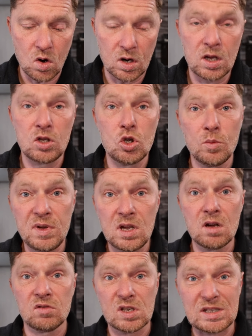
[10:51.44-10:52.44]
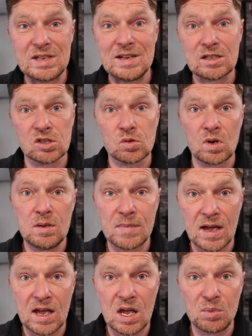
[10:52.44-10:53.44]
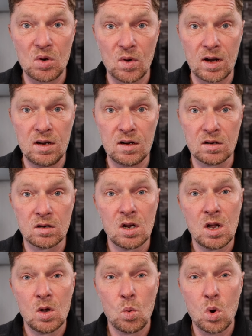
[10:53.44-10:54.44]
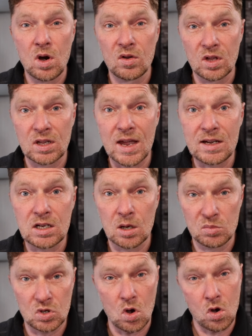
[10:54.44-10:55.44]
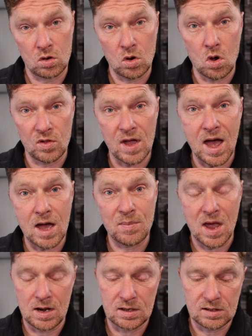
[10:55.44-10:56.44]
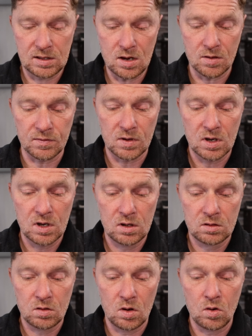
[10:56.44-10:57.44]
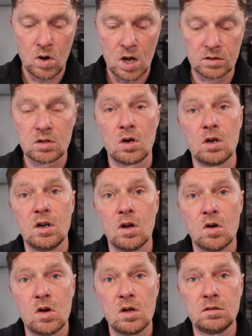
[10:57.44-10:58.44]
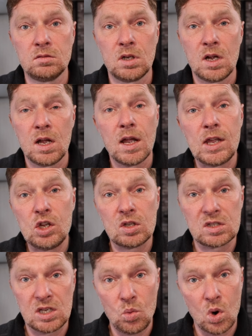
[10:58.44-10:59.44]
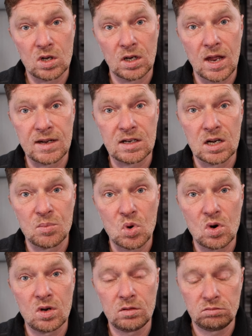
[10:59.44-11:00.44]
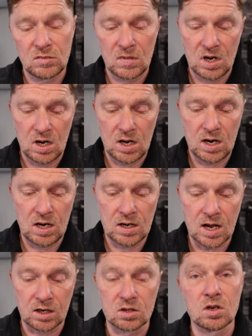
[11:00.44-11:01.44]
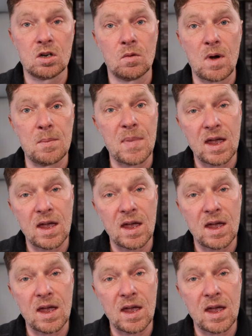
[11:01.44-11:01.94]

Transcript: on it and you'll be able to see in the screen behind me right here where the light comes on on the iPad itself. So I'll turn it on and you can see where the light come on and I can turn it right